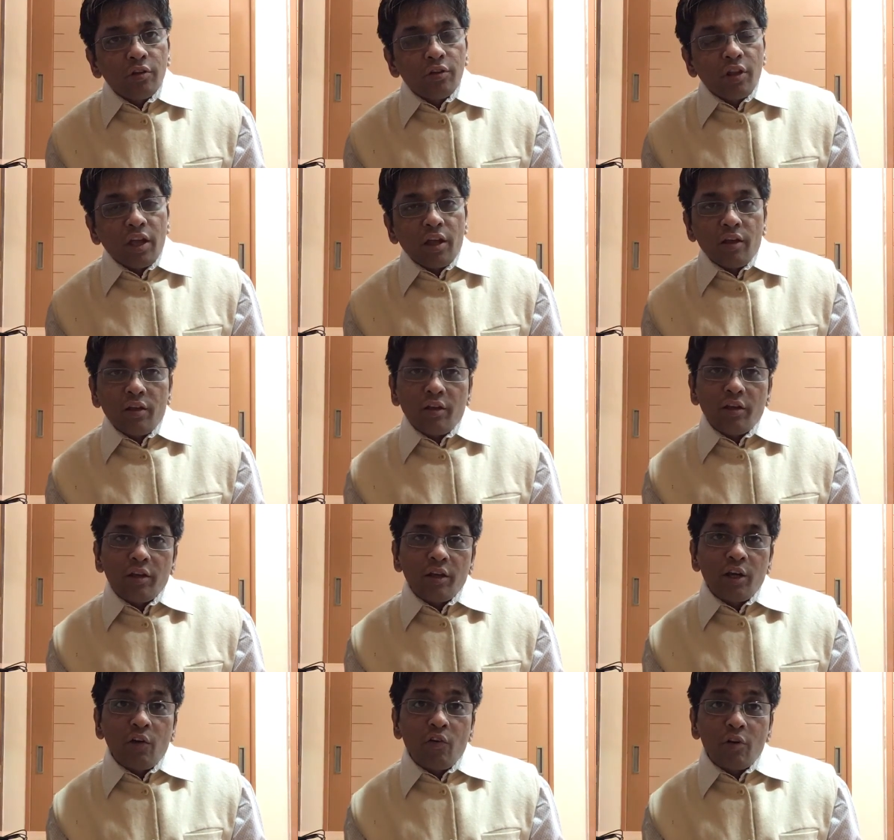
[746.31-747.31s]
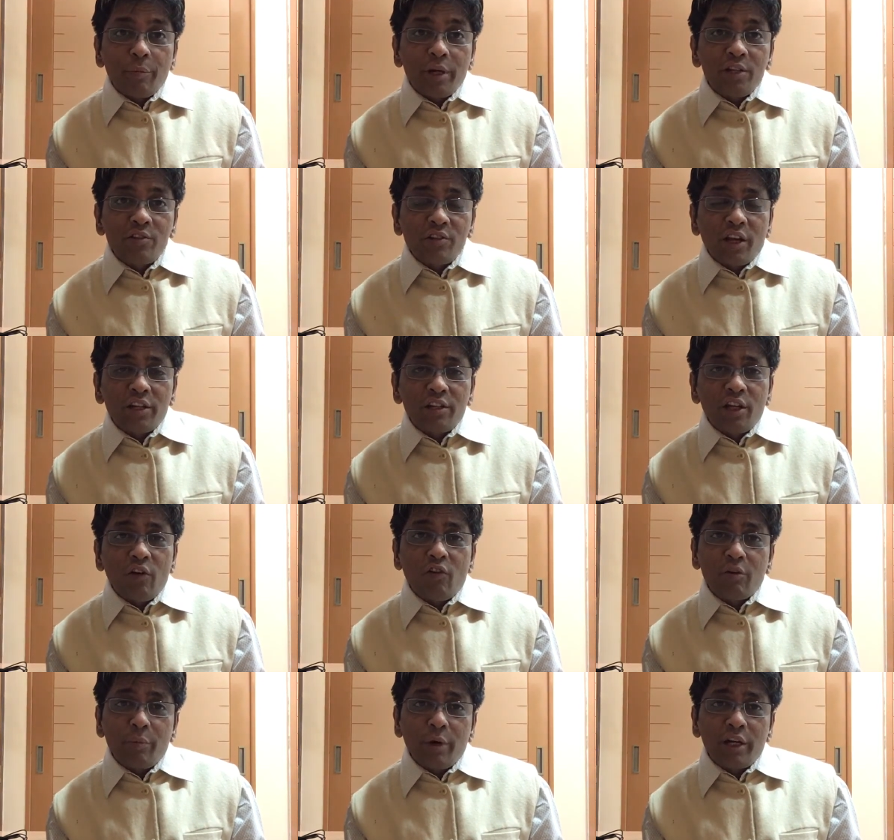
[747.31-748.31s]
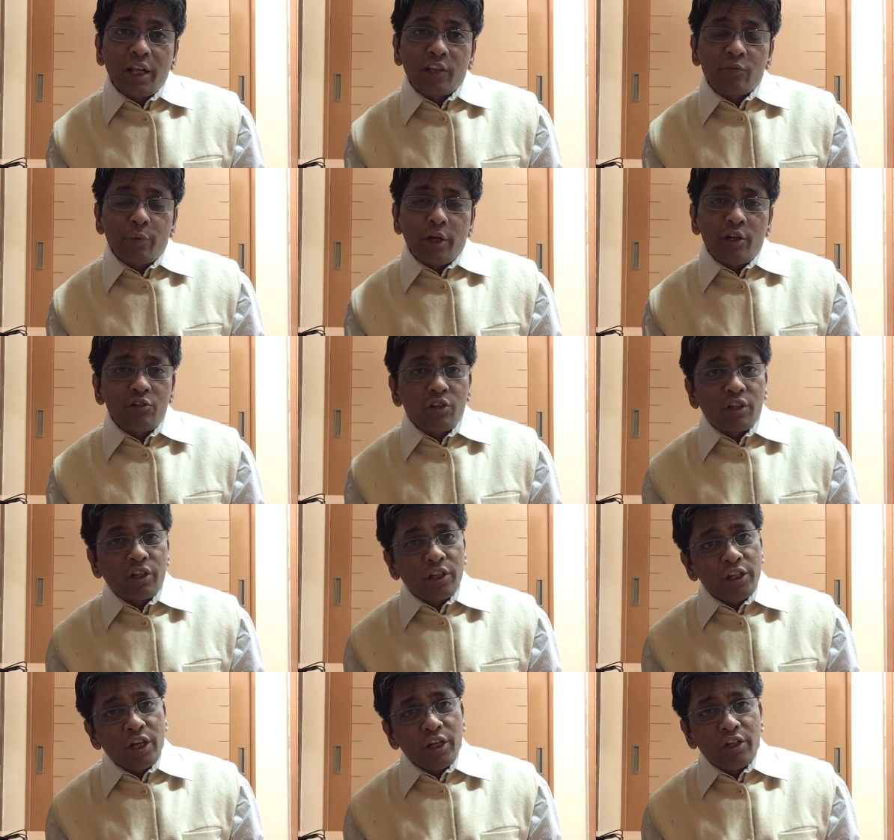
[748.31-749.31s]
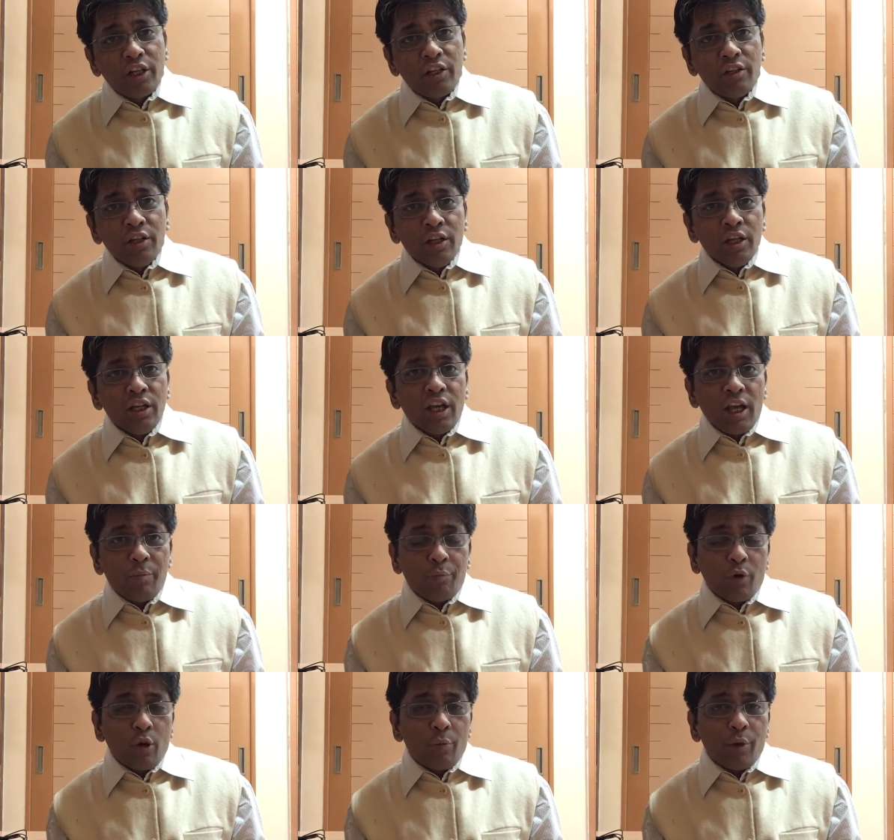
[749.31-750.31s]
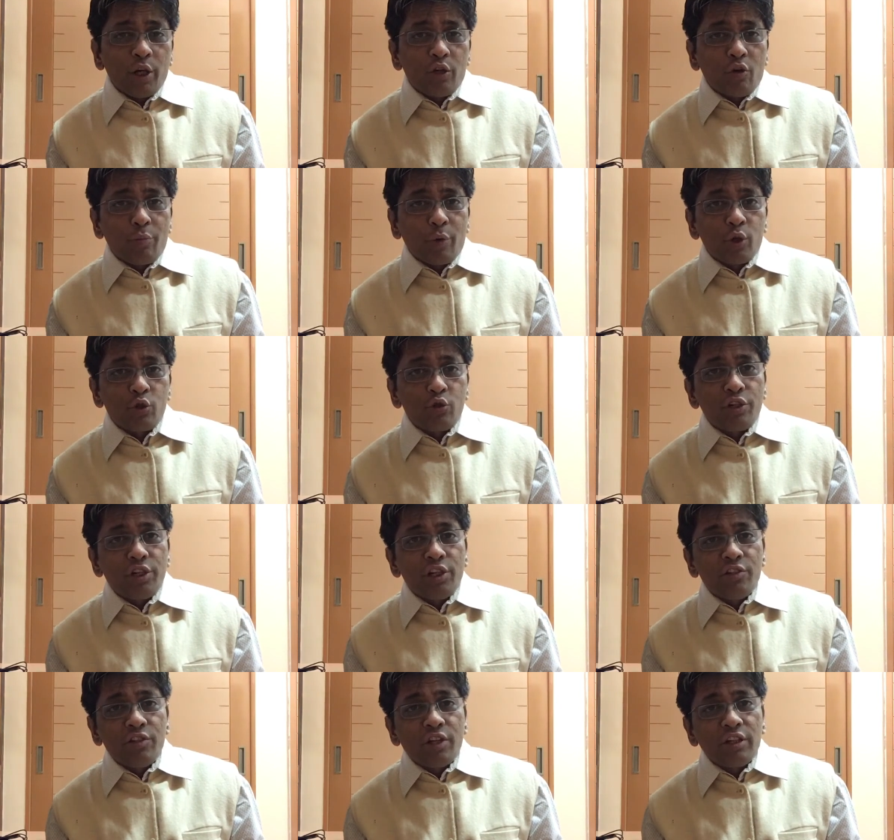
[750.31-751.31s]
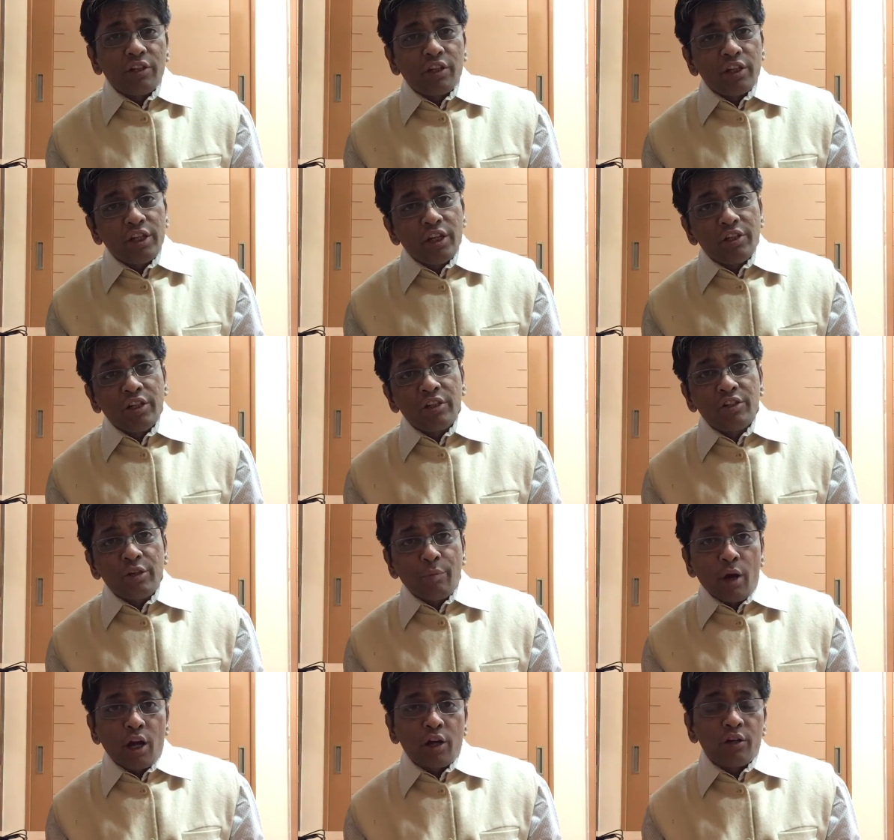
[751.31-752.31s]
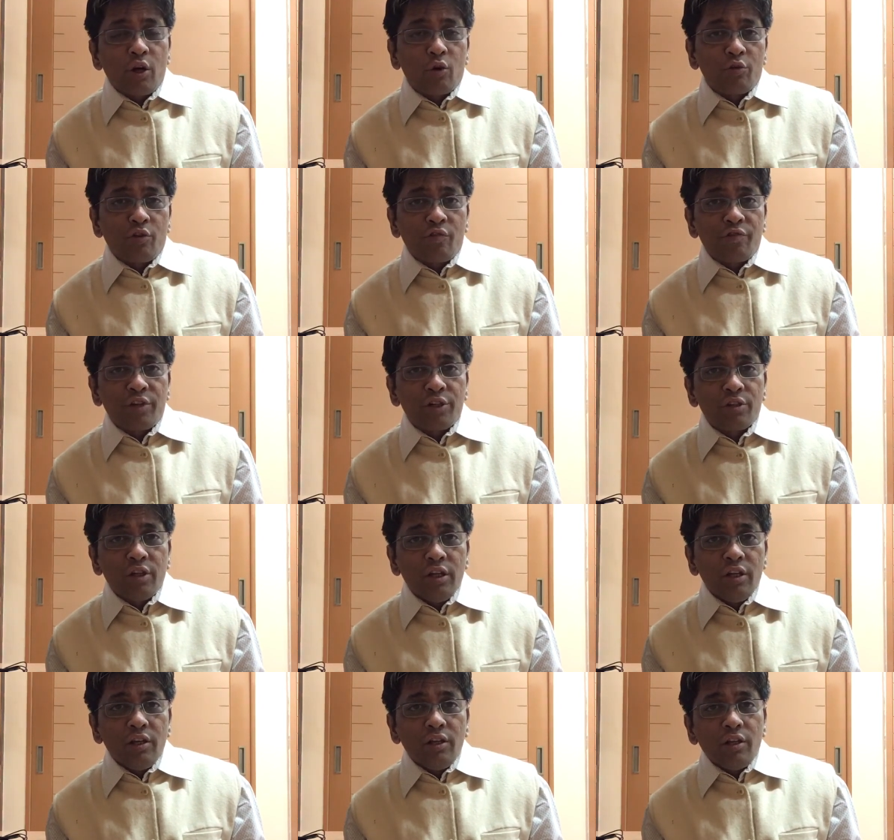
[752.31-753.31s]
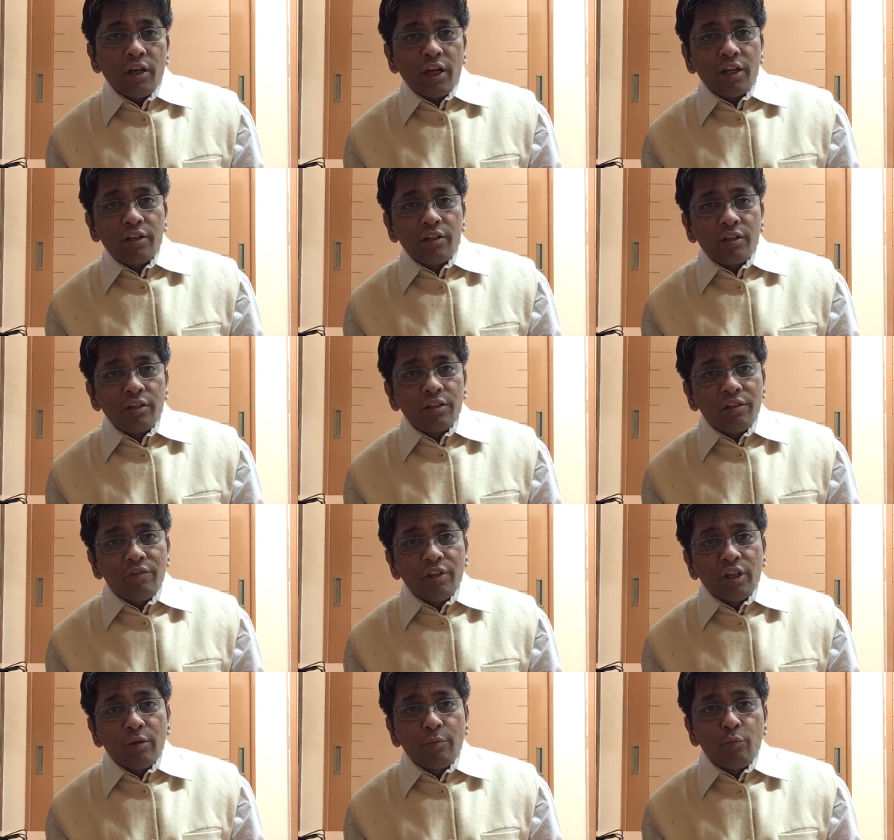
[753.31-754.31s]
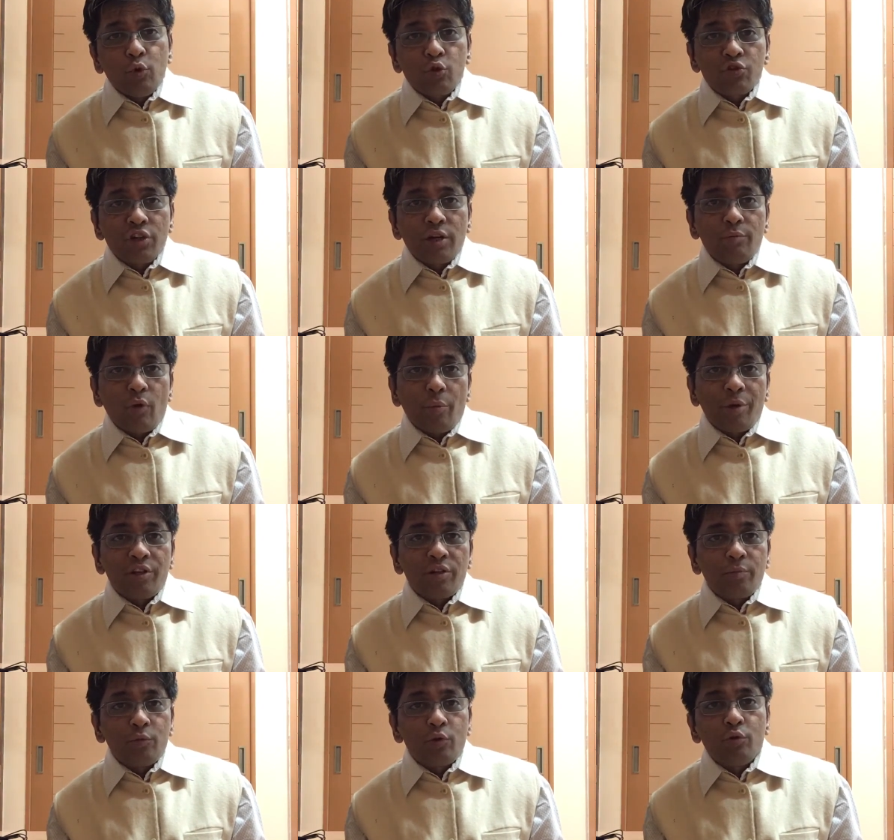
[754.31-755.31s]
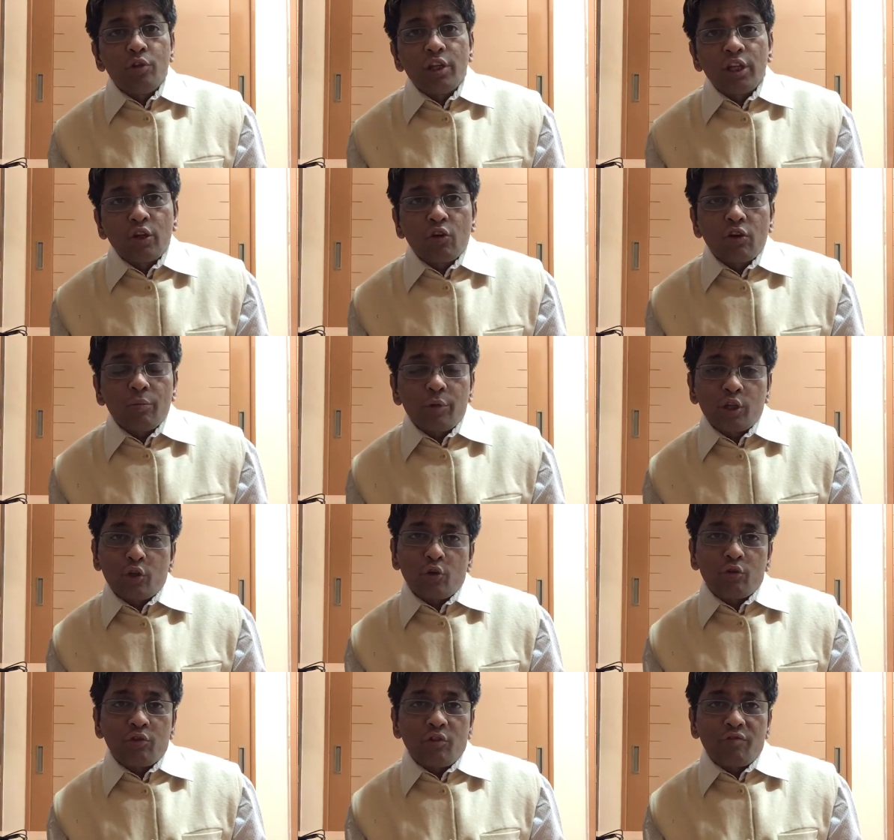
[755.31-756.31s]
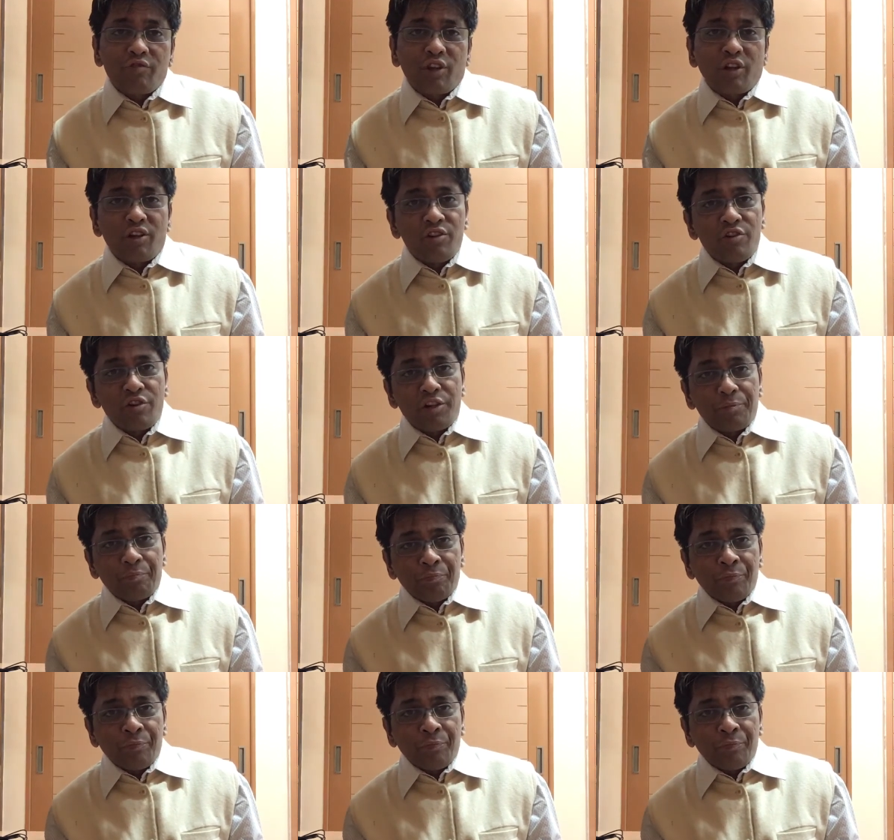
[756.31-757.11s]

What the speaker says: the government side, government expenditure, creating employment opportunities and creating demand out of it, and giving a boost and momentum to the economic growth of the country.